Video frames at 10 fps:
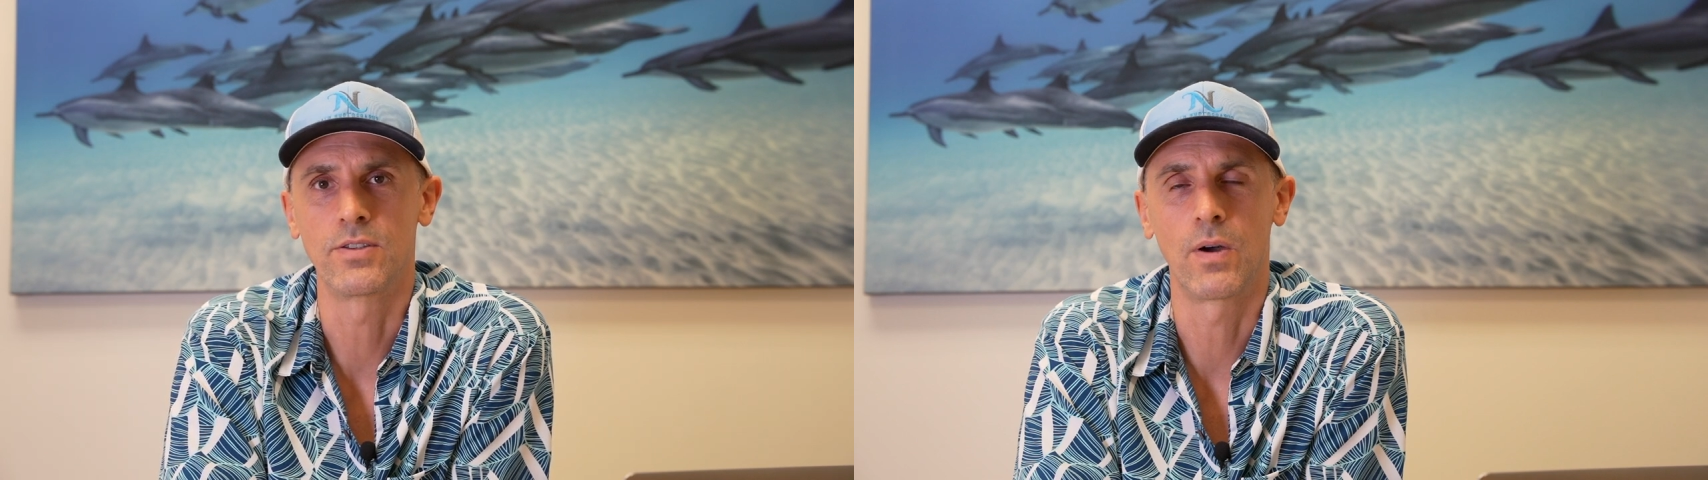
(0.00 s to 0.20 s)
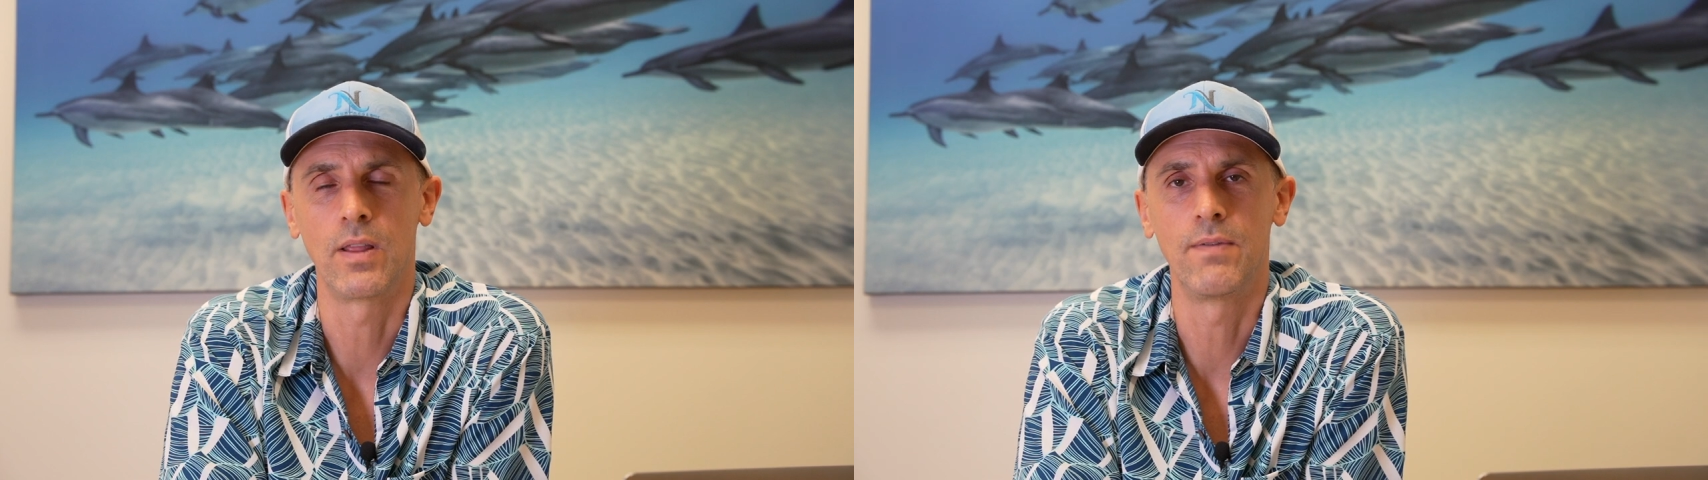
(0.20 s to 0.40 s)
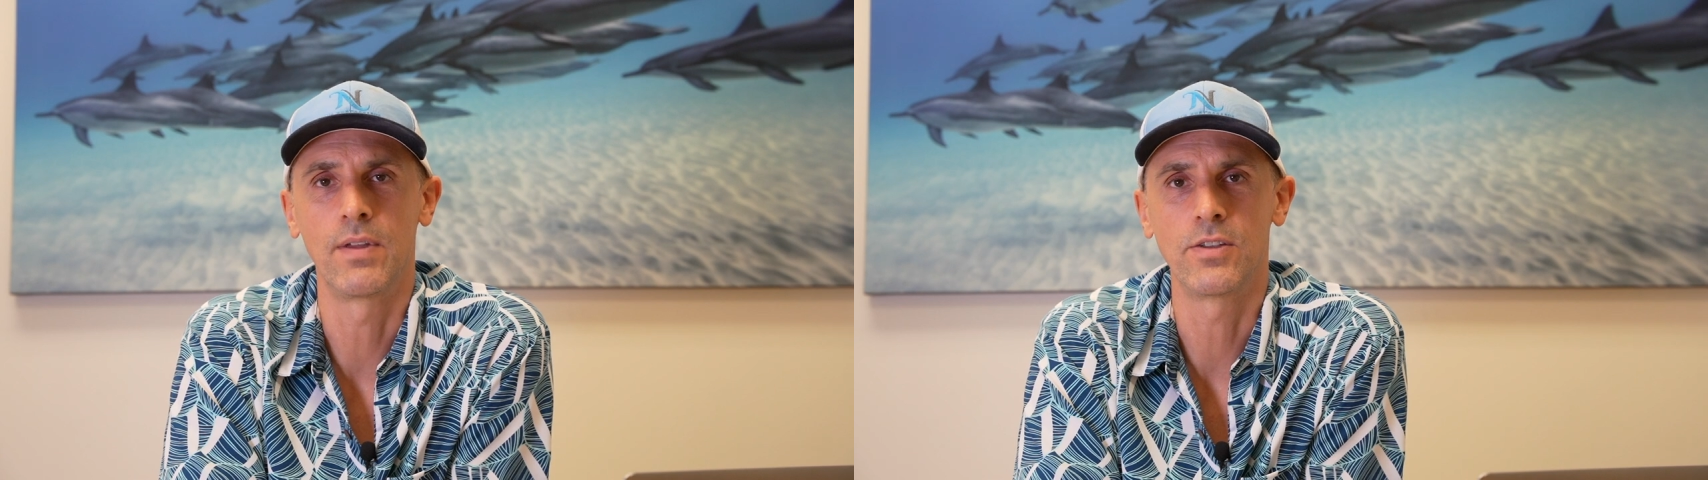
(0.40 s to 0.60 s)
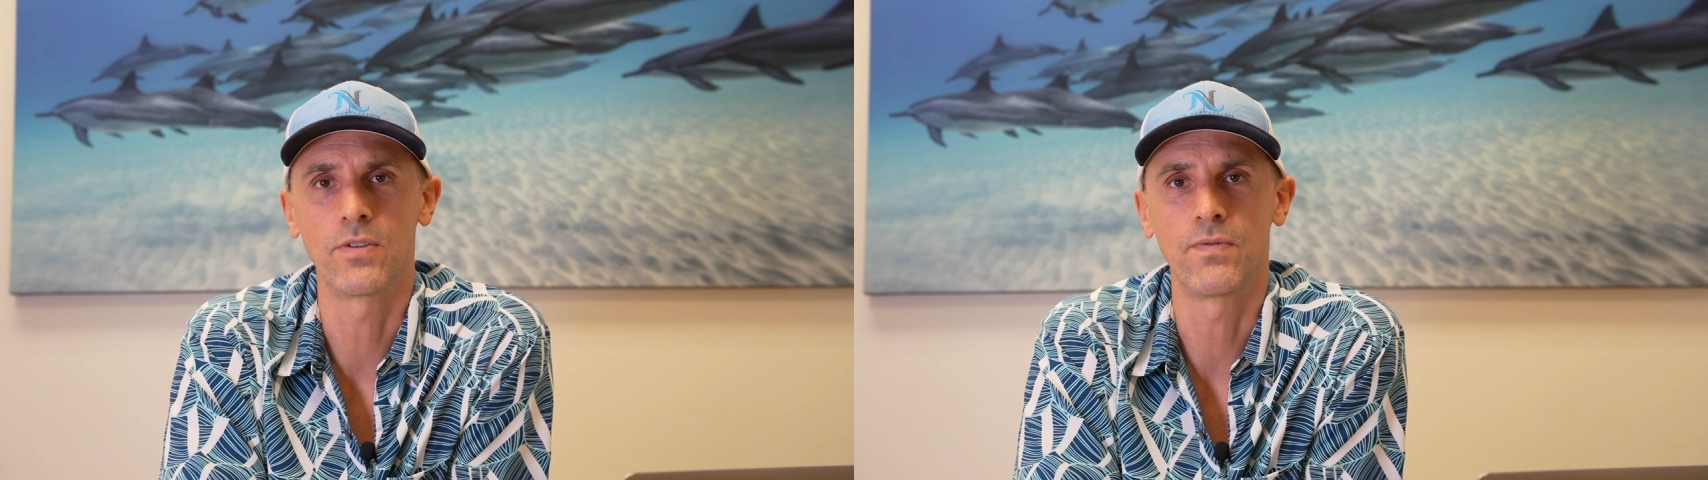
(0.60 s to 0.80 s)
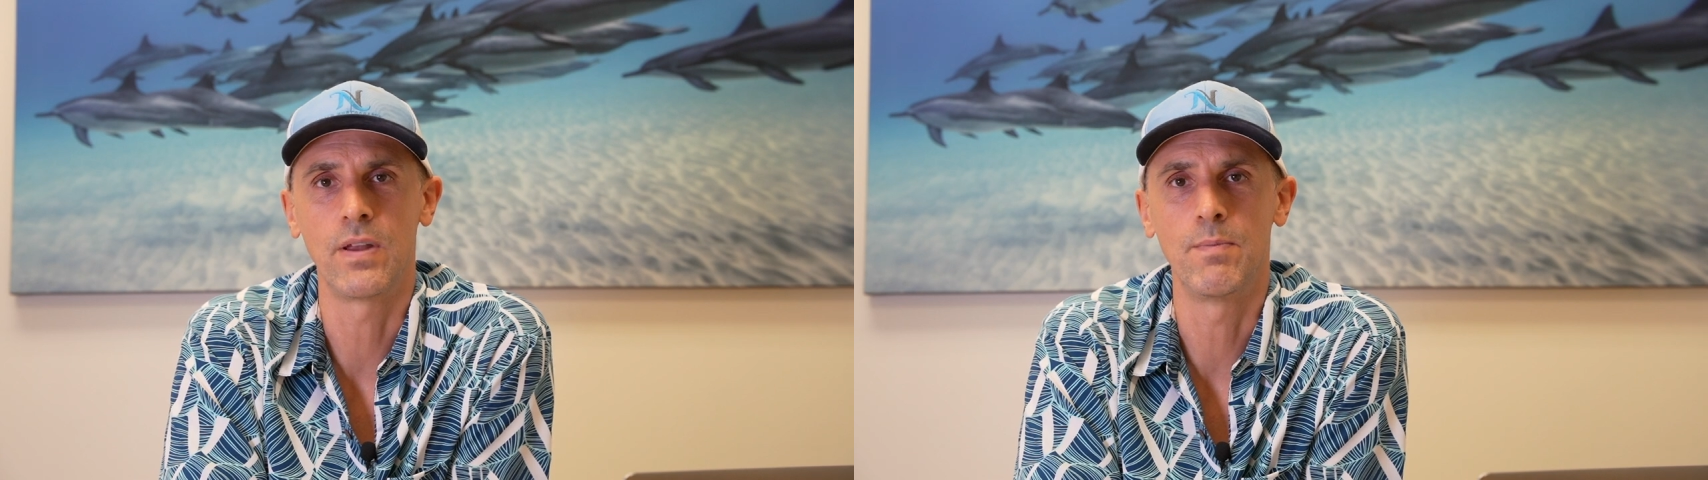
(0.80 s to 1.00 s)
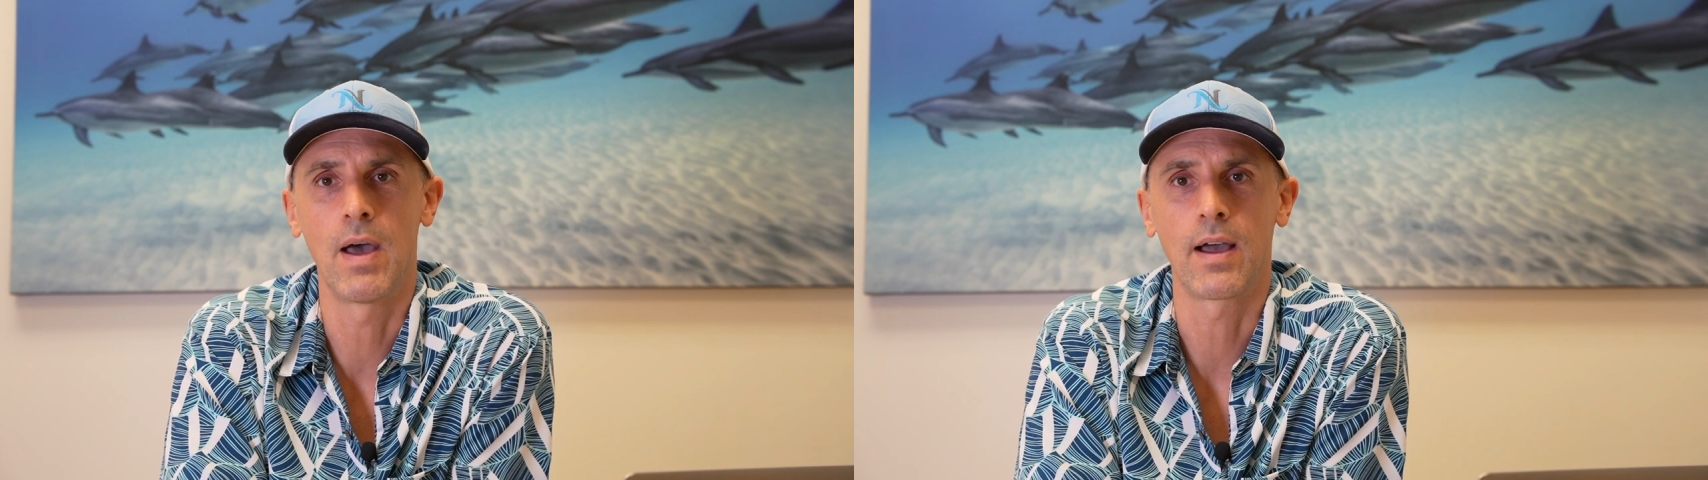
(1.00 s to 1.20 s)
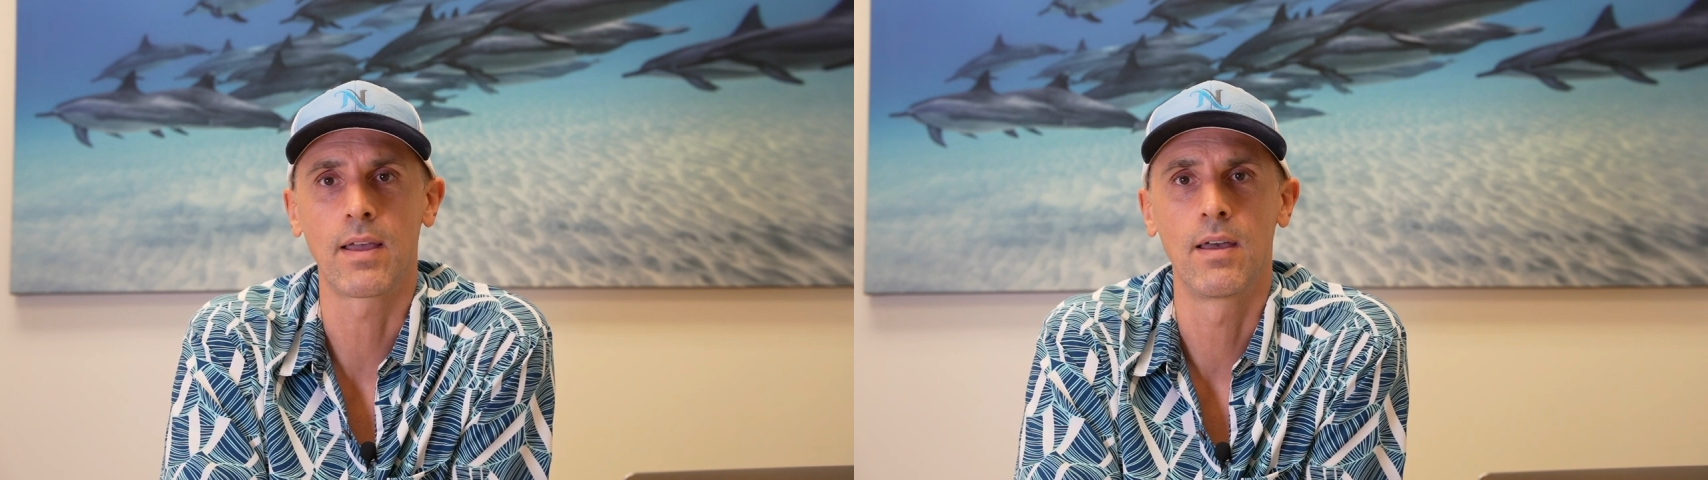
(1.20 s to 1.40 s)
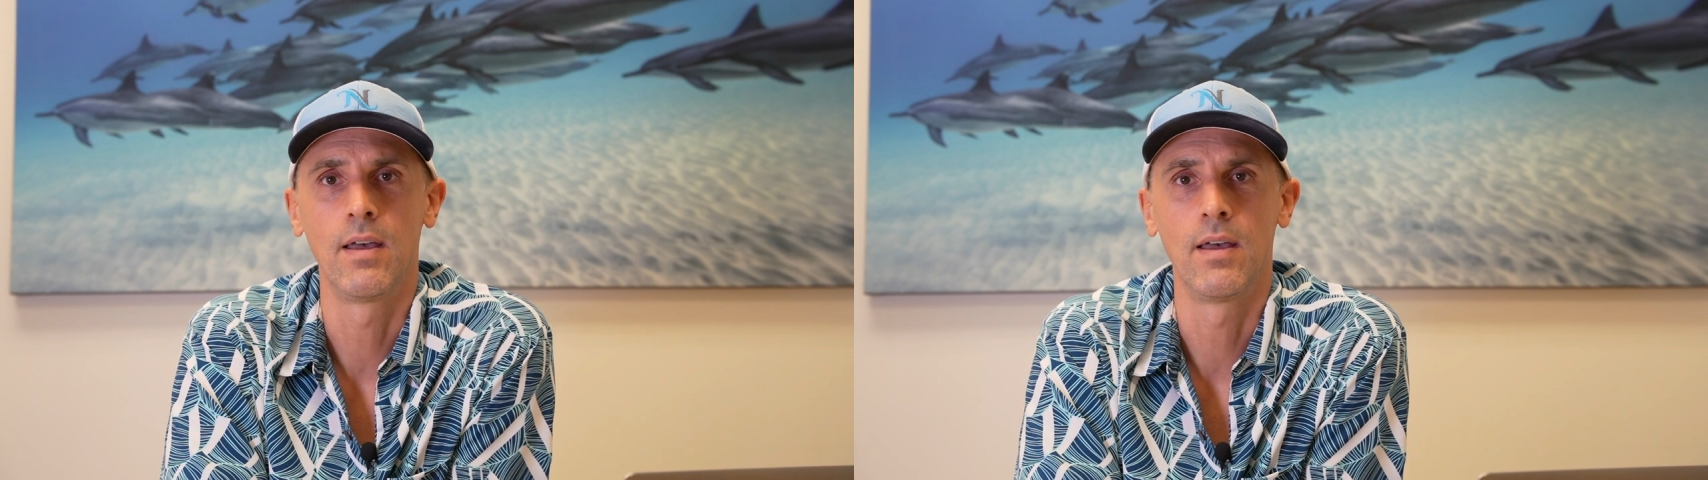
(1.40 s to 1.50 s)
So I'd love to get your feedback